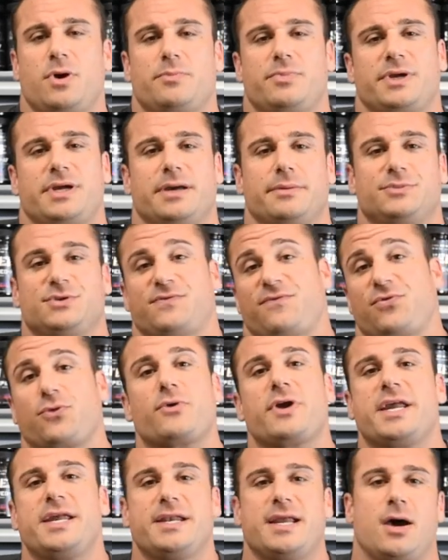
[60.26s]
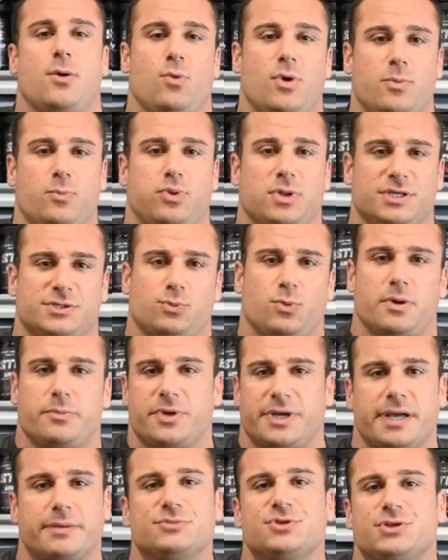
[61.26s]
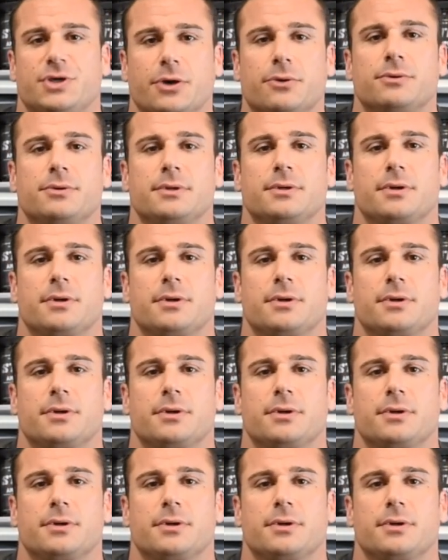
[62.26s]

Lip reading: 1 becomes 3, not 1 + 1 becomes 2.